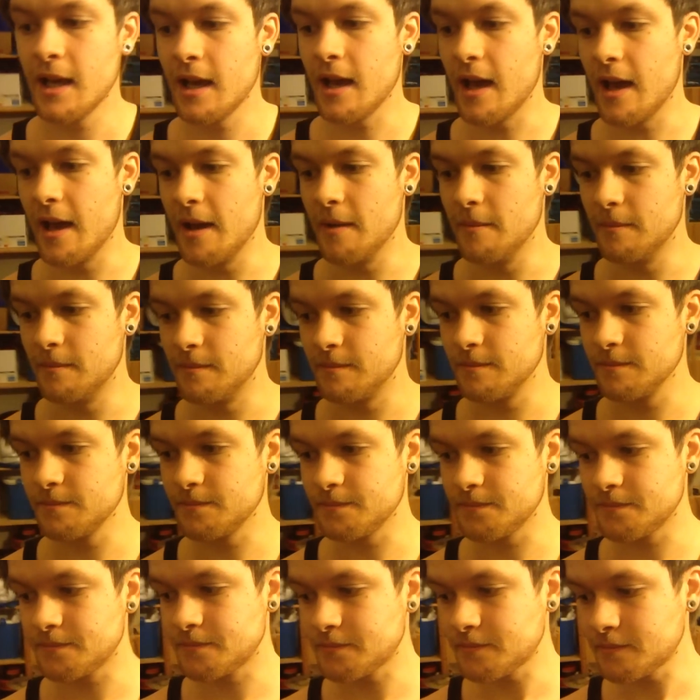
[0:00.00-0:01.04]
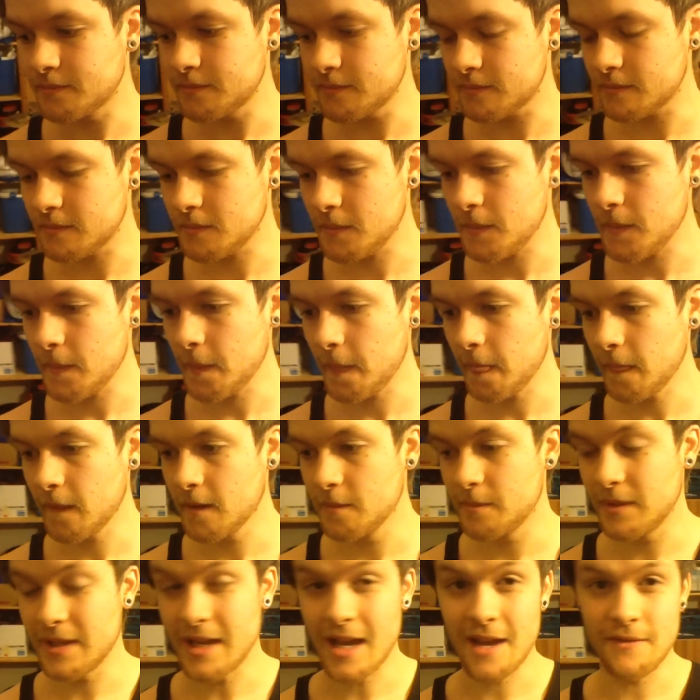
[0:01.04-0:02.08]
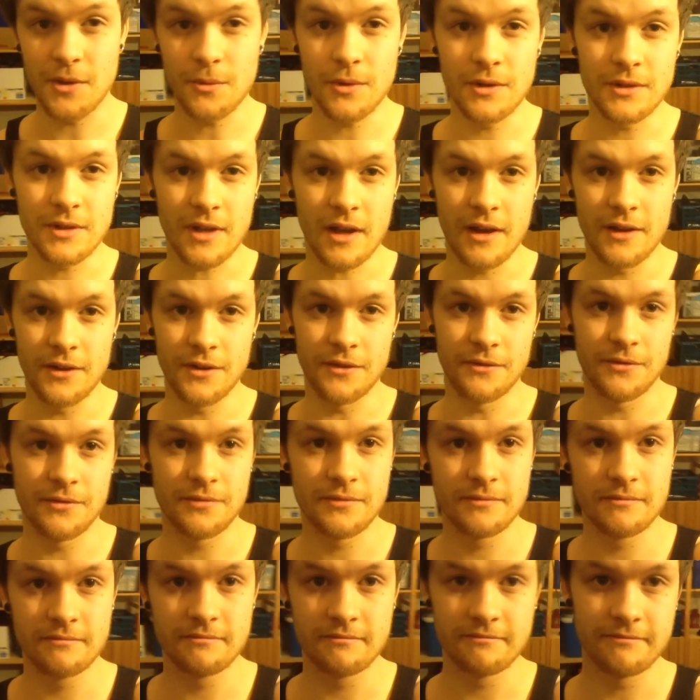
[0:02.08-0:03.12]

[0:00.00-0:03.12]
But yeah, if you want kind of